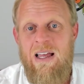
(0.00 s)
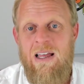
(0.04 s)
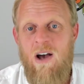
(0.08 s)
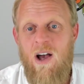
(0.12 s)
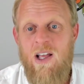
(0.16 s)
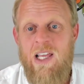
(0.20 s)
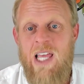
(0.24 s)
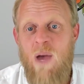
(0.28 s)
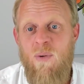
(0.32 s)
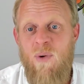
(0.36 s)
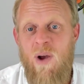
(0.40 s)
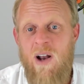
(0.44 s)

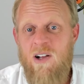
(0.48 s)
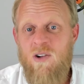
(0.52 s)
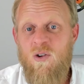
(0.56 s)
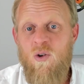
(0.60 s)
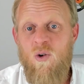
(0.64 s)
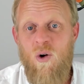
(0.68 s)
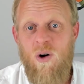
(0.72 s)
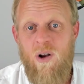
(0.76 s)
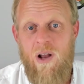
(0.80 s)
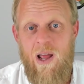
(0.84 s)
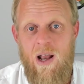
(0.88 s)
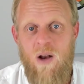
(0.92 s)
I came around a
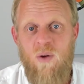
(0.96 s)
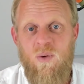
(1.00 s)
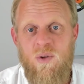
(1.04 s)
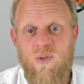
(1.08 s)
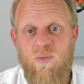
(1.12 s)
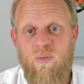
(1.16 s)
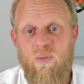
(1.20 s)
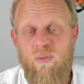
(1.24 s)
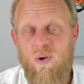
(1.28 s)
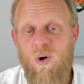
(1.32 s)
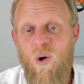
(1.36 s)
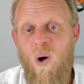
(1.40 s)
corner and it
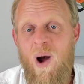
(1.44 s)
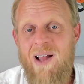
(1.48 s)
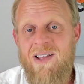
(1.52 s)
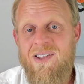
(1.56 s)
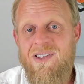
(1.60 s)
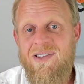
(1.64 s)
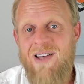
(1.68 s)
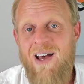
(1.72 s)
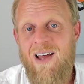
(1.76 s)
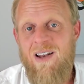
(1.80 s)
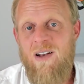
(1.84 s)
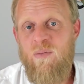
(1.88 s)
was quite
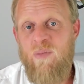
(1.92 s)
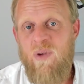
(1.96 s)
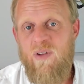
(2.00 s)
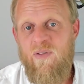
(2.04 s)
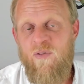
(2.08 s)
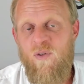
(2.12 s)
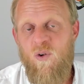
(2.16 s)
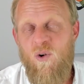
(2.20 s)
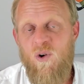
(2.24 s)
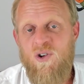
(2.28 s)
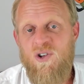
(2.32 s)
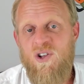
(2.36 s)
sudden, but
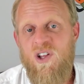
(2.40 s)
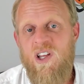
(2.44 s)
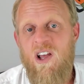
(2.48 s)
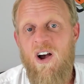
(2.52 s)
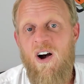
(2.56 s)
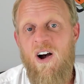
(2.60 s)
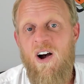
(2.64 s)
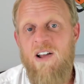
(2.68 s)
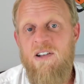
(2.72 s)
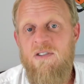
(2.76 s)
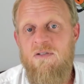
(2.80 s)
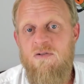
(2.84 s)

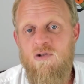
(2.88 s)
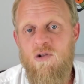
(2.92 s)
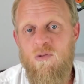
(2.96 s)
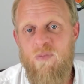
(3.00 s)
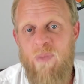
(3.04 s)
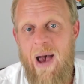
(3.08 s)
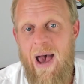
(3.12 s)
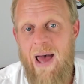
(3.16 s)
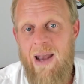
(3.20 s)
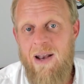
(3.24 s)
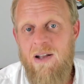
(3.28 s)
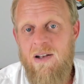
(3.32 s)
fortunately I knew
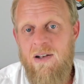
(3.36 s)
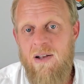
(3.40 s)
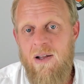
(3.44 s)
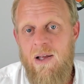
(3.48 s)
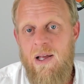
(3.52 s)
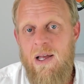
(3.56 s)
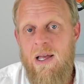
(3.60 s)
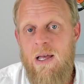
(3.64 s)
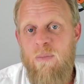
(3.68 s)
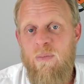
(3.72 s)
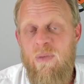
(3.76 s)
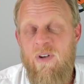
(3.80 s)
about it.
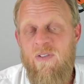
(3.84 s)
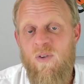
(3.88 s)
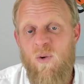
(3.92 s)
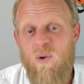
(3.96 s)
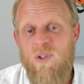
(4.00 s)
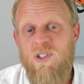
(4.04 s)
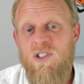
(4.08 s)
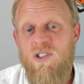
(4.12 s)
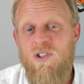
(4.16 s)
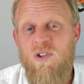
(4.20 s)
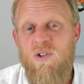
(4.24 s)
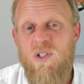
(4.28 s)
But if I
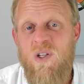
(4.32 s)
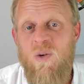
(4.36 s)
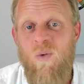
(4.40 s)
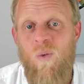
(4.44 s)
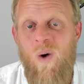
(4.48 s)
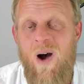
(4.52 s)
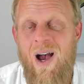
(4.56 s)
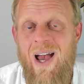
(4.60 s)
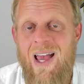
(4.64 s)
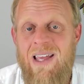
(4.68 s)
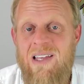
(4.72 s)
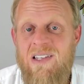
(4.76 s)
wasn't using
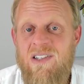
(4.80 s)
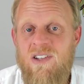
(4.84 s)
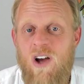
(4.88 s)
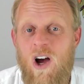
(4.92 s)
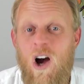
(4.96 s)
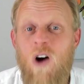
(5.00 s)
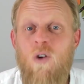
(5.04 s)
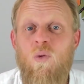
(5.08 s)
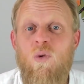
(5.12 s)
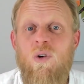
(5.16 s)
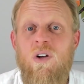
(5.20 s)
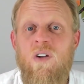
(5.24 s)
Waze,
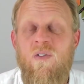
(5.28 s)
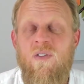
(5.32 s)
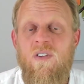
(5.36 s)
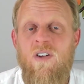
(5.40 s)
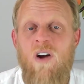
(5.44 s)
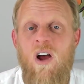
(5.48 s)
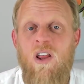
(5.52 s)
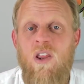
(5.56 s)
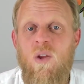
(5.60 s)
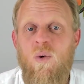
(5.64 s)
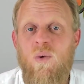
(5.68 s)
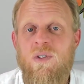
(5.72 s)
I would have
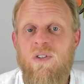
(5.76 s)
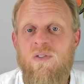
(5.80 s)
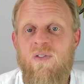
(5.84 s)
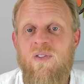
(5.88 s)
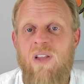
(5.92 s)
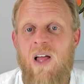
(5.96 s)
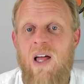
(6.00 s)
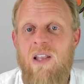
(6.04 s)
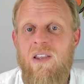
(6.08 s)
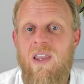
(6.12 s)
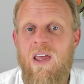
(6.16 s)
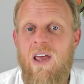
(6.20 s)
known there was a
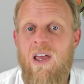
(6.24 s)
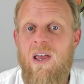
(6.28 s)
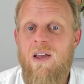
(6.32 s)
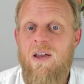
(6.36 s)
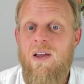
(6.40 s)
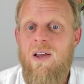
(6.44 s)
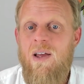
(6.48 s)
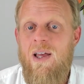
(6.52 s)
flood there.